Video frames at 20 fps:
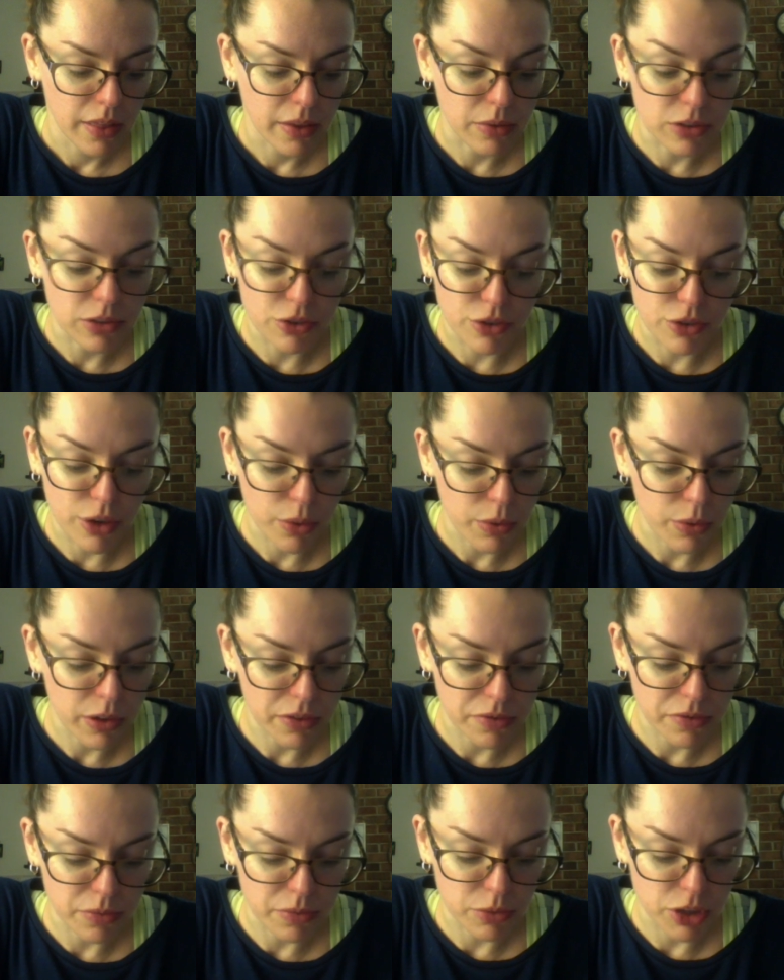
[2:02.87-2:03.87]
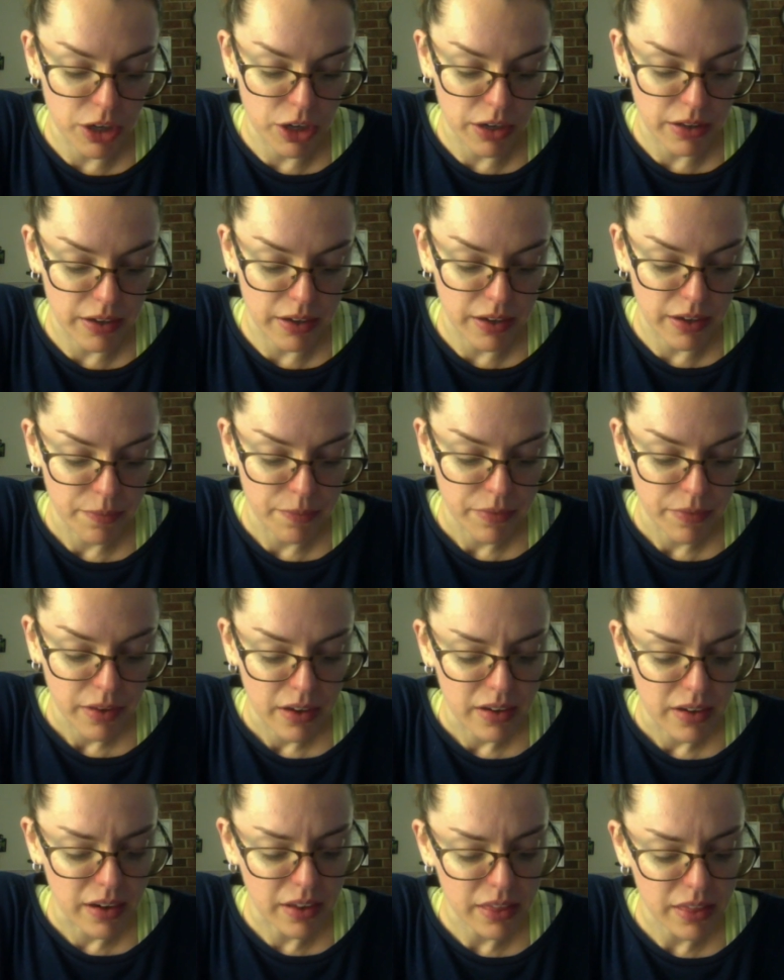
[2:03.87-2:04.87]
was no word from Charlie.
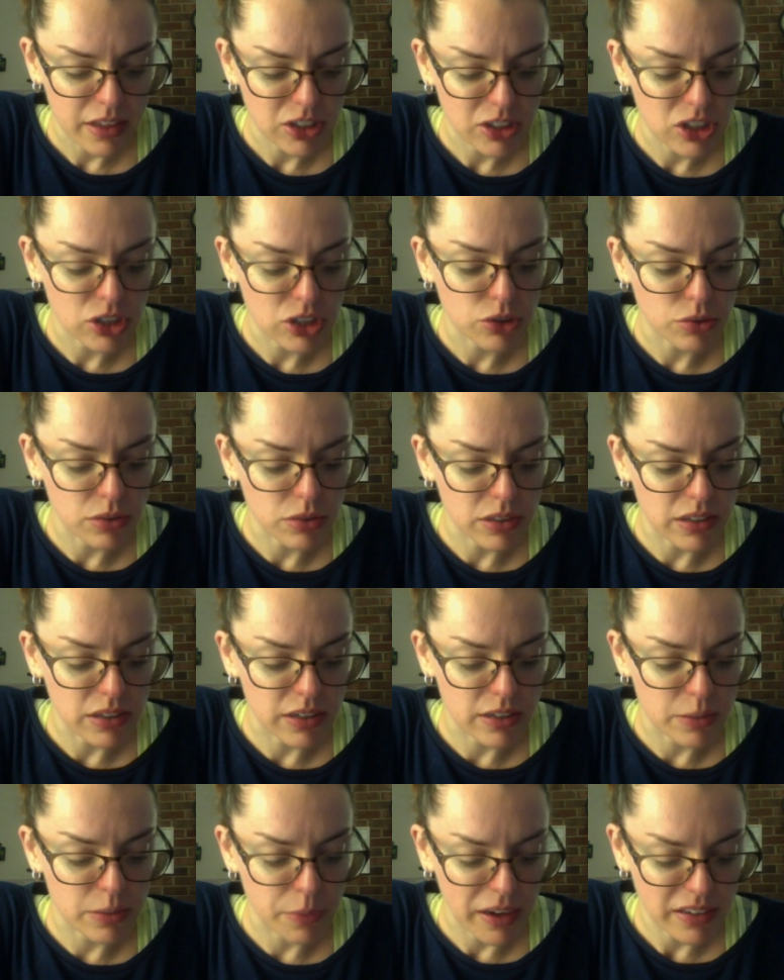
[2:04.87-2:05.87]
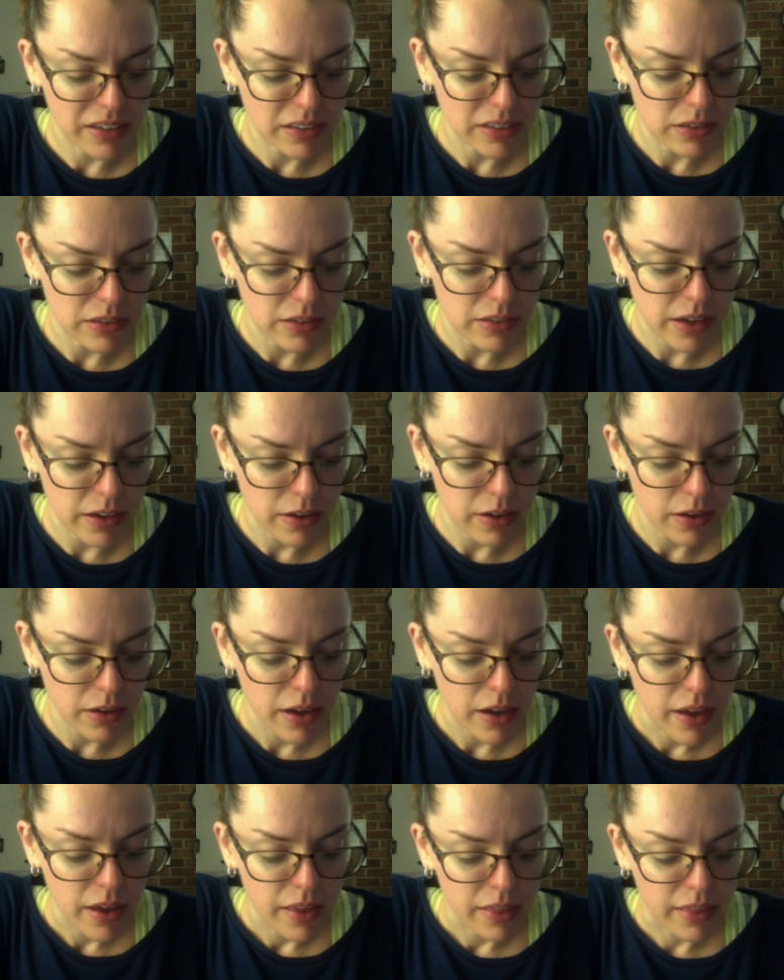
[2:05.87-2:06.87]
Not that she truly expected a letter.
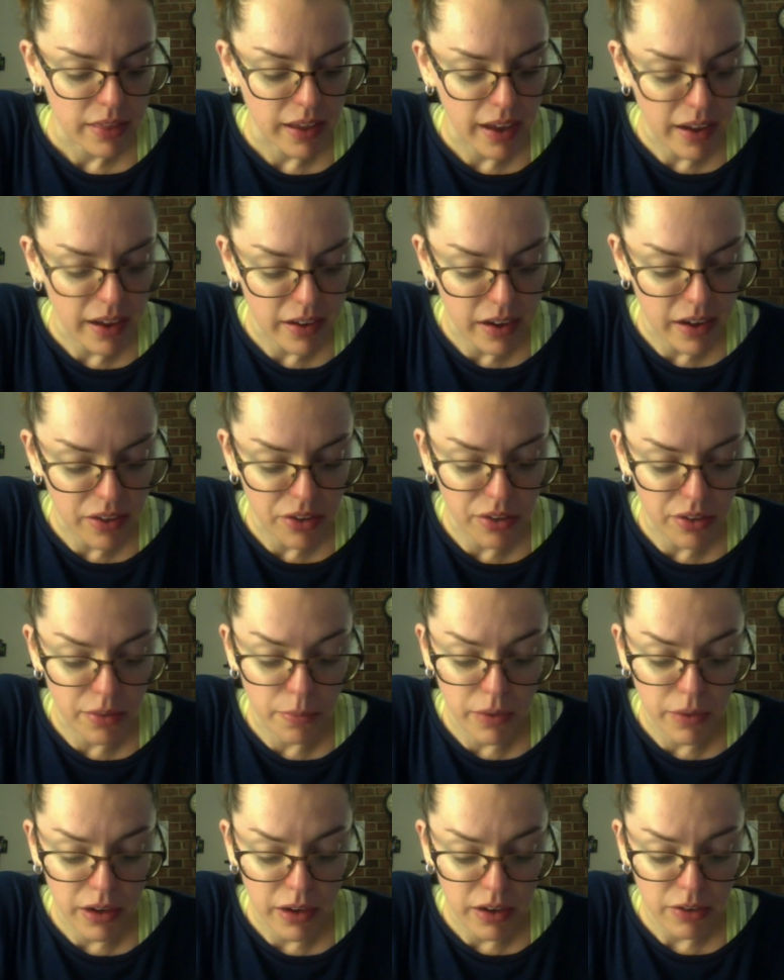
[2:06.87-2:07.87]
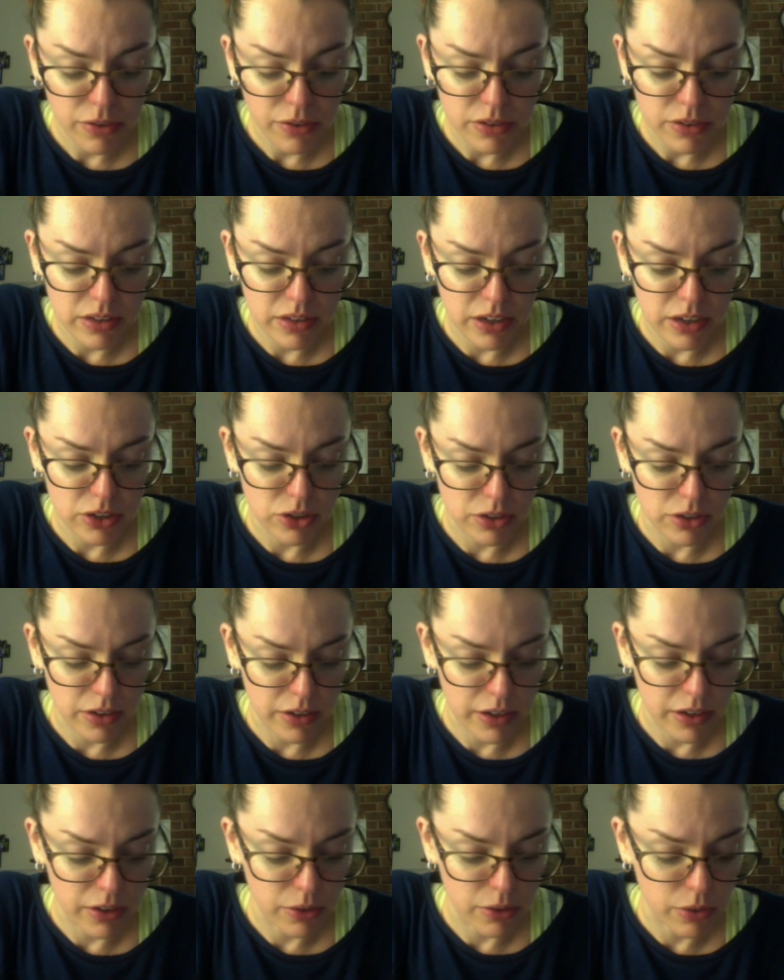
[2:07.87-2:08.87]
They had neither the money for
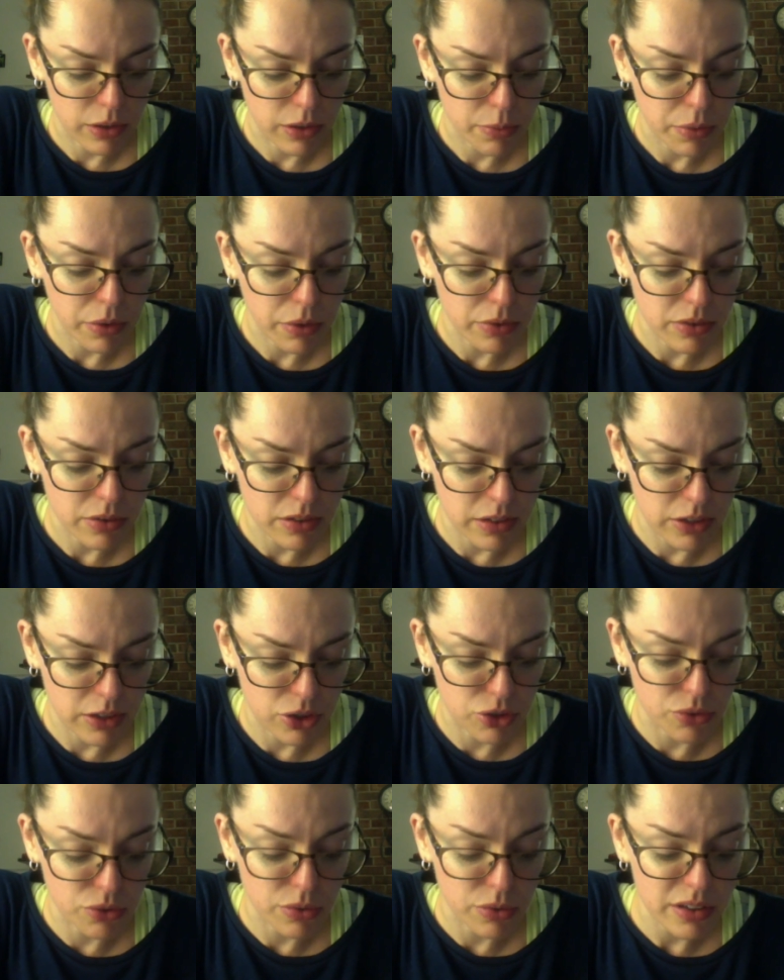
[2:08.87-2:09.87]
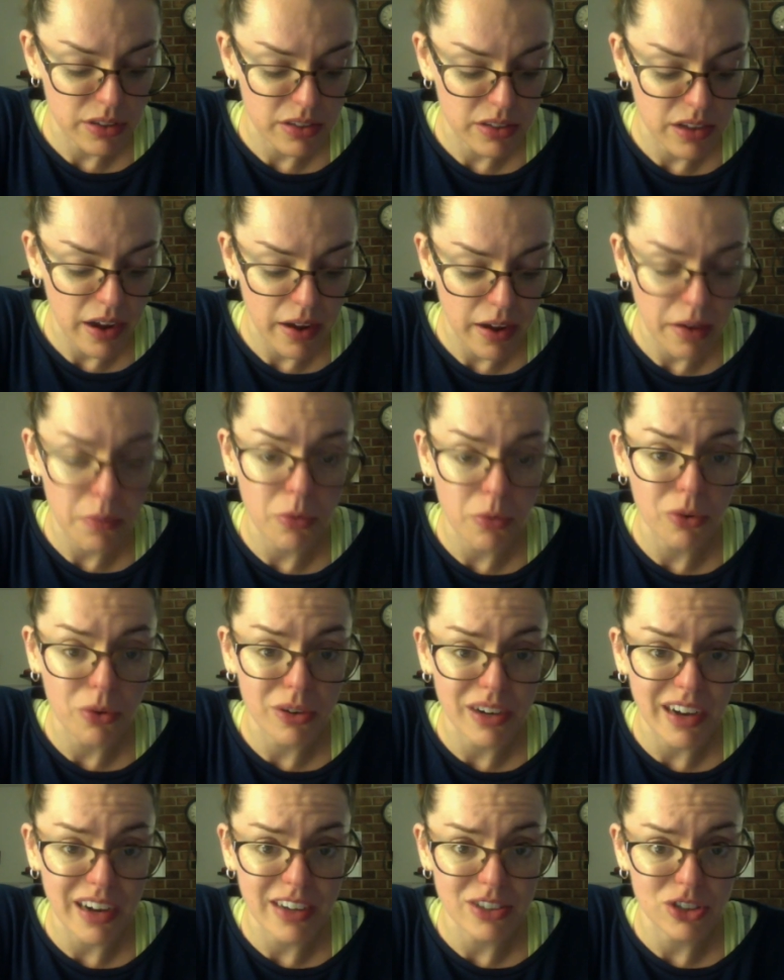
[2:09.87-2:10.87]
stationery, nor postage, nor the time or
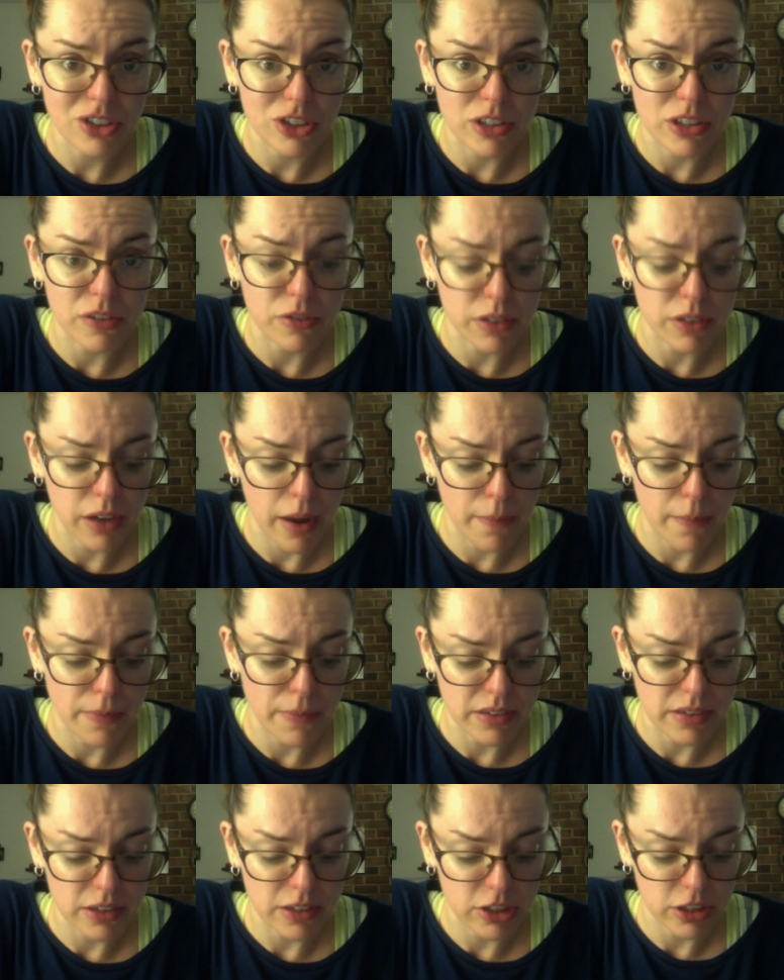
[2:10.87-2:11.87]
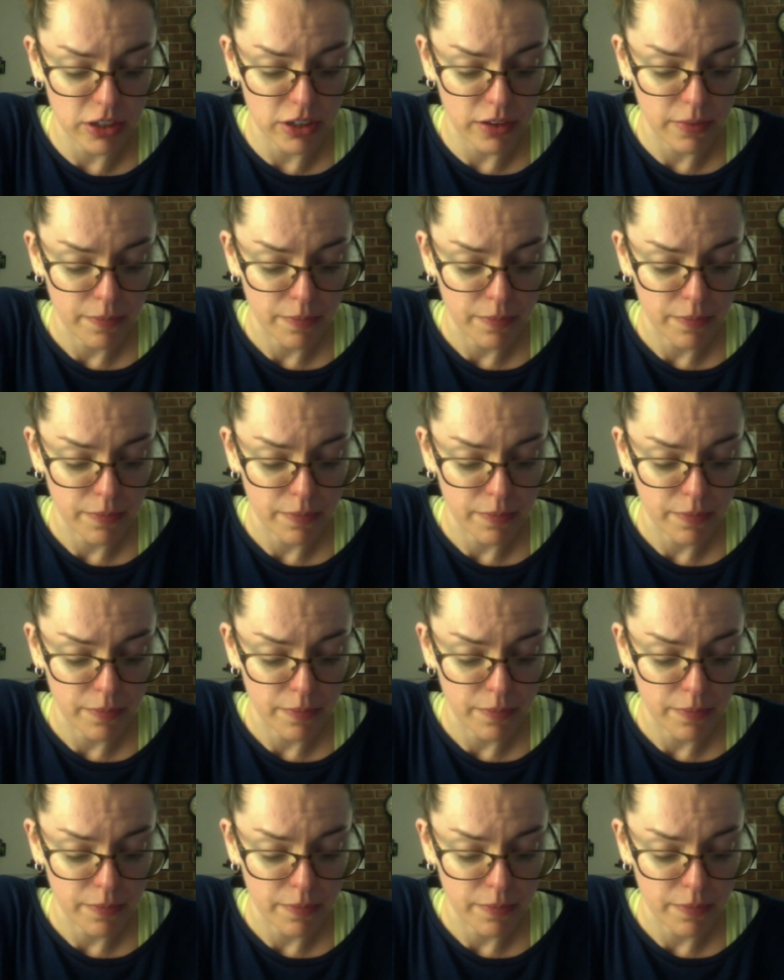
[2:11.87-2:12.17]
energy for composition.